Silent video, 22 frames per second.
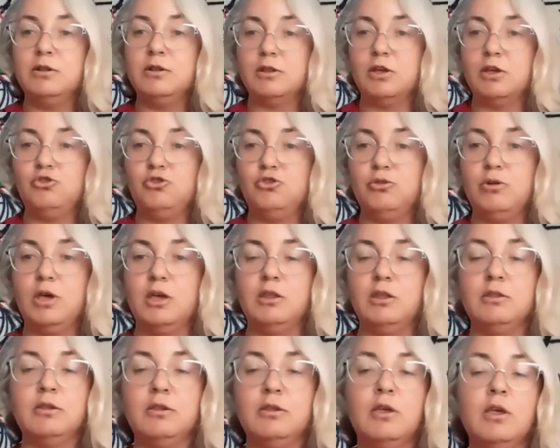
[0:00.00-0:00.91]
and
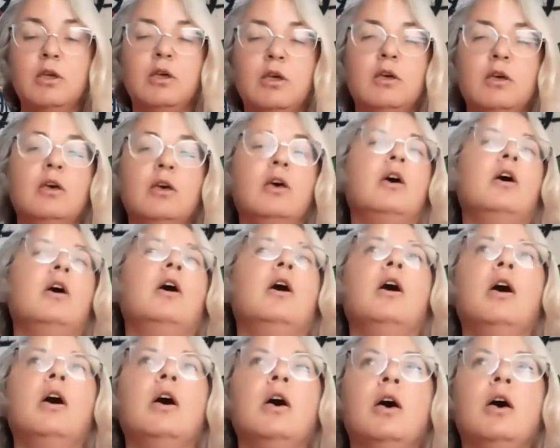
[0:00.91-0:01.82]
educate.
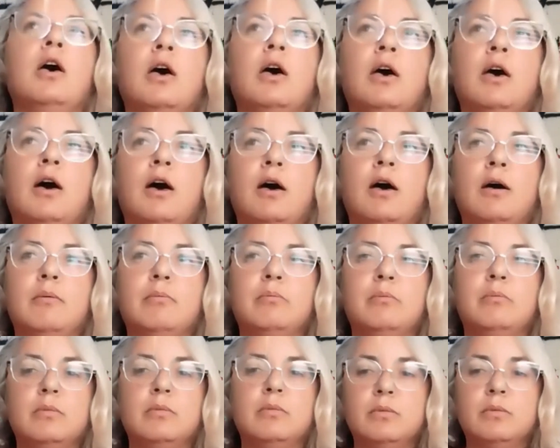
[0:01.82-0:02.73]

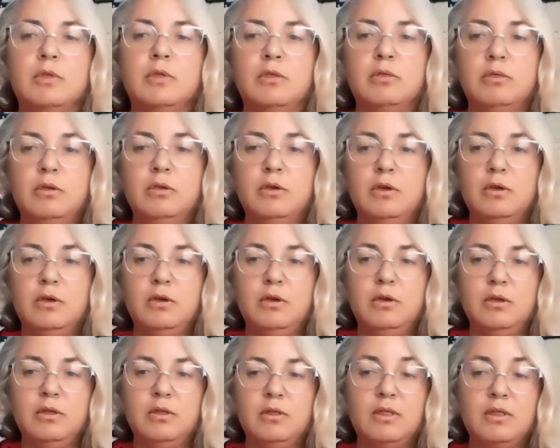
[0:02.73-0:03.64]

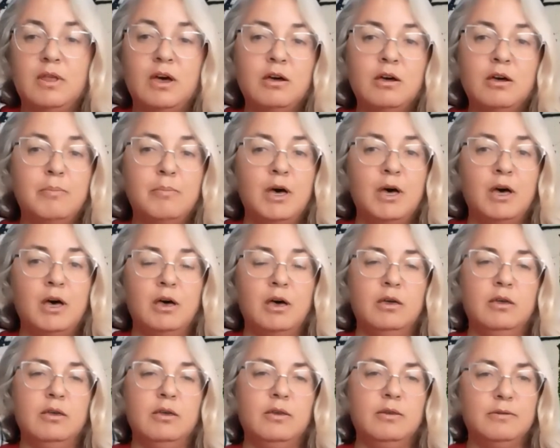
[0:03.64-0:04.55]
The
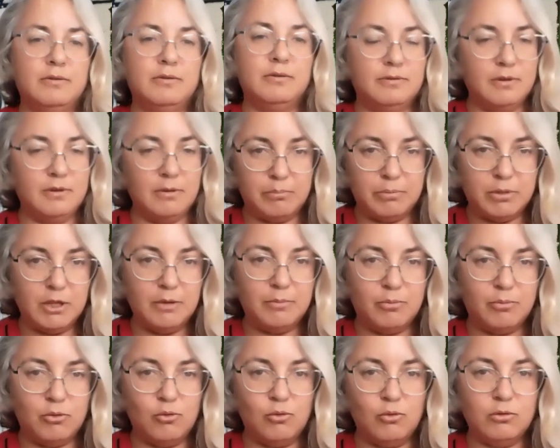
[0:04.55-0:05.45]
Nakba is, simply
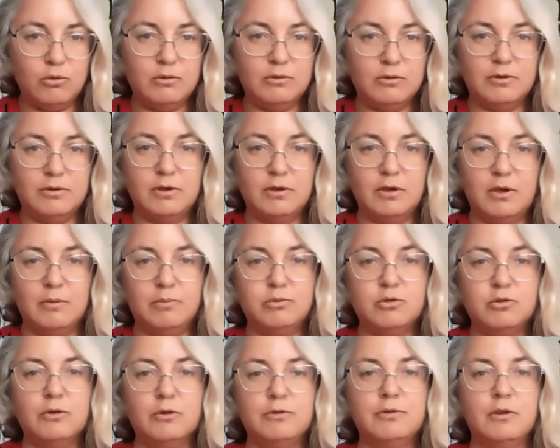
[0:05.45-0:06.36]
put, a
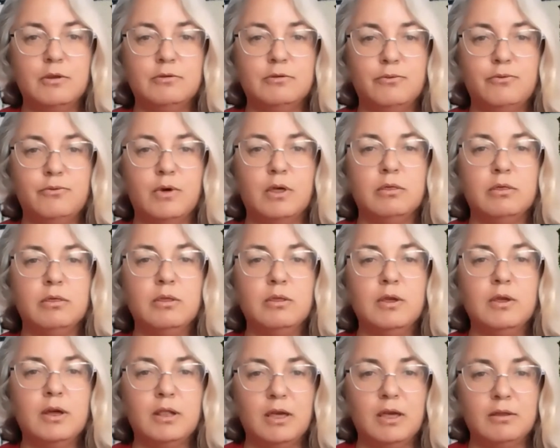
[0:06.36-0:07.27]
process of
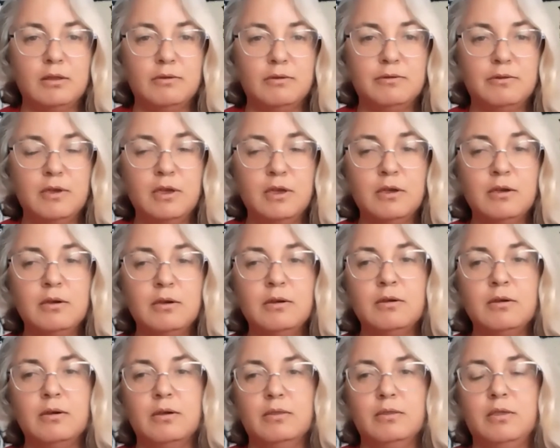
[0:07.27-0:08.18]
ethnic
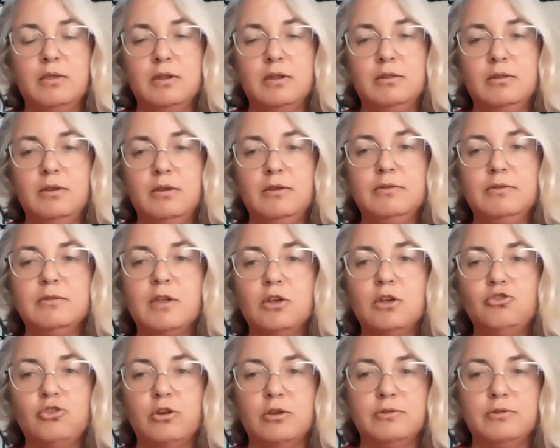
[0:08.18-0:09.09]
cleansing that is
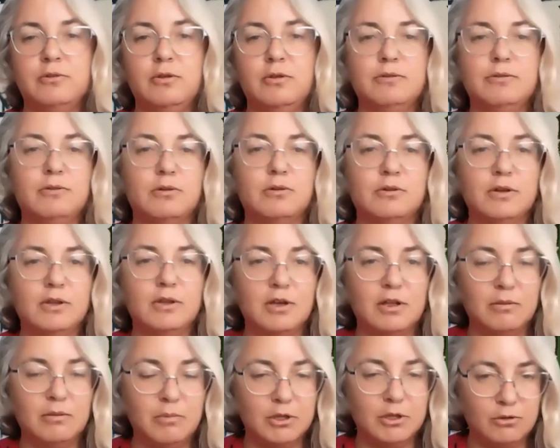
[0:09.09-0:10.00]
not just
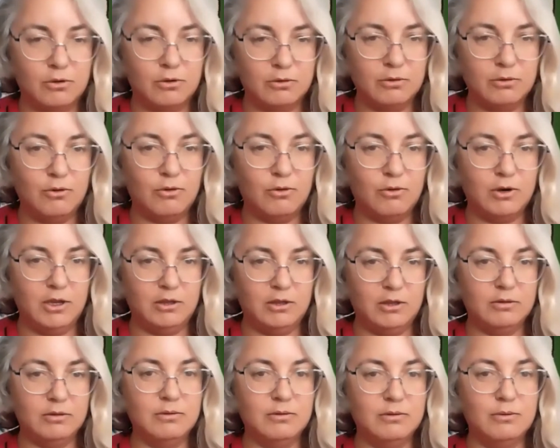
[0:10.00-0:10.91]
historical but
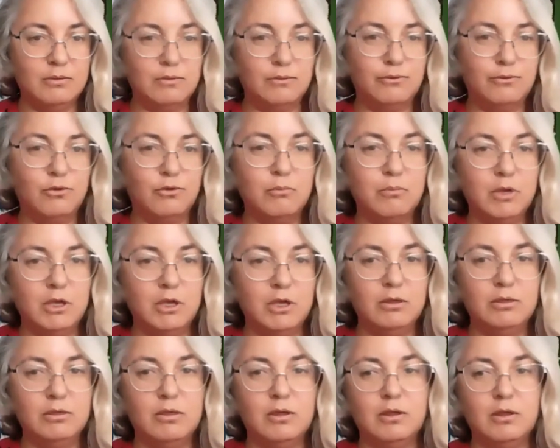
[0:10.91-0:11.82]
ongoing for
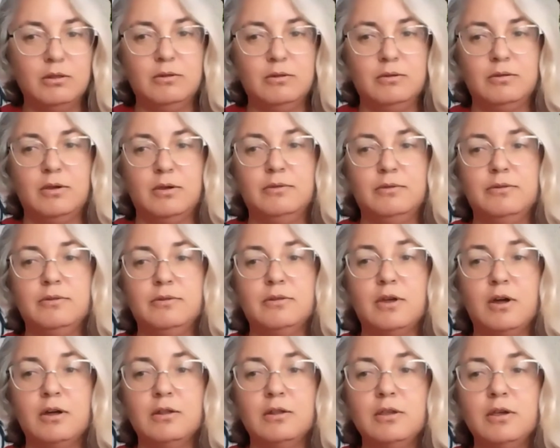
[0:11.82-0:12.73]
me, that has
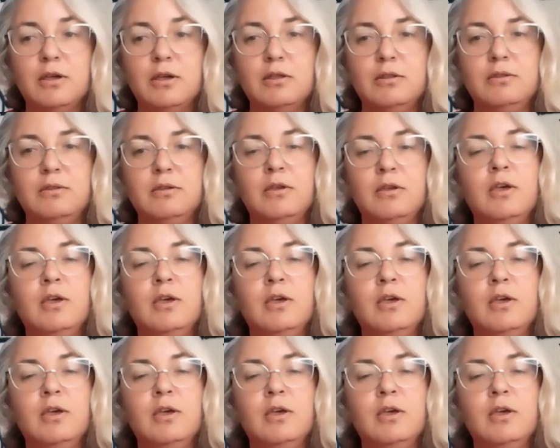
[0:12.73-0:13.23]
started